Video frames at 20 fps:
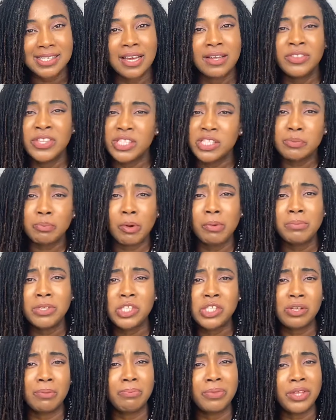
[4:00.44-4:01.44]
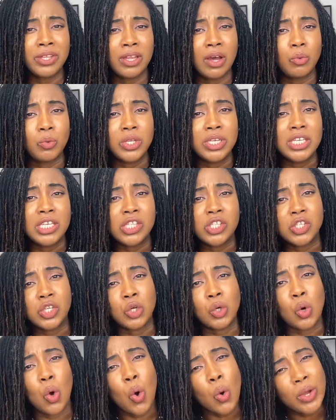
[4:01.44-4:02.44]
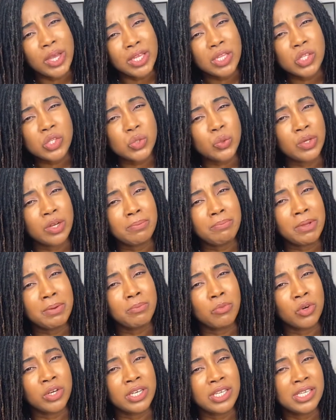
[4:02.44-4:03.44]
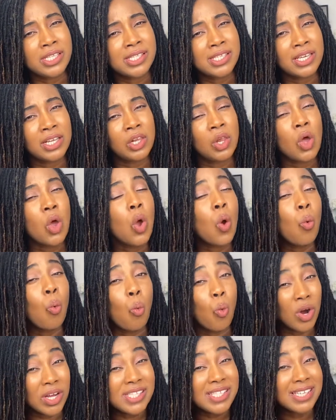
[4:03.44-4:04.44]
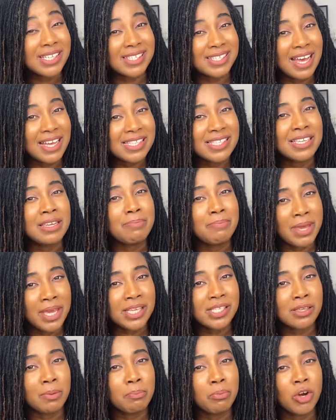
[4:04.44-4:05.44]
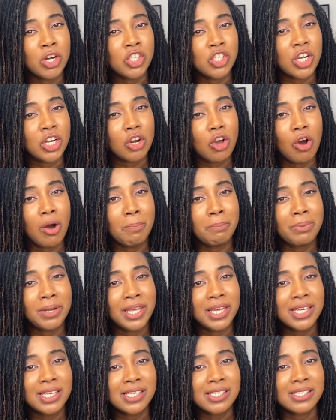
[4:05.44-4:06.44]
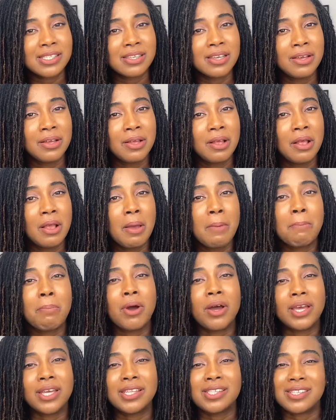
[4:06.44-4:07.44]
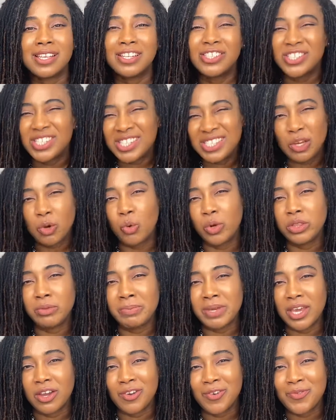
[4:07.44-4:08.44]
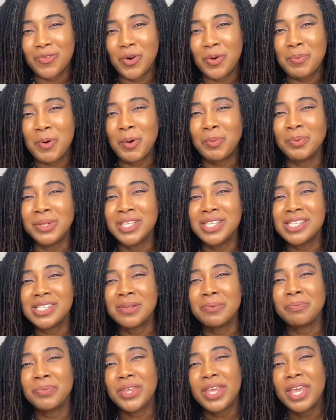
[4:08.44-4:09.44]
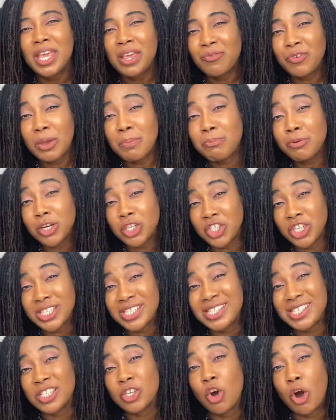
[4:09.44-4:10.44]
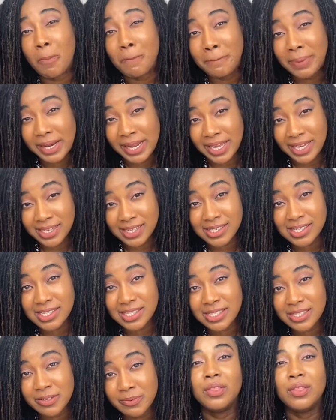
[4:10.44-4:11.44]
and this is probably something that we need to go into in a bit more detail, what exactly makes a project complex, but stick with me here for a moment. If a project is complex,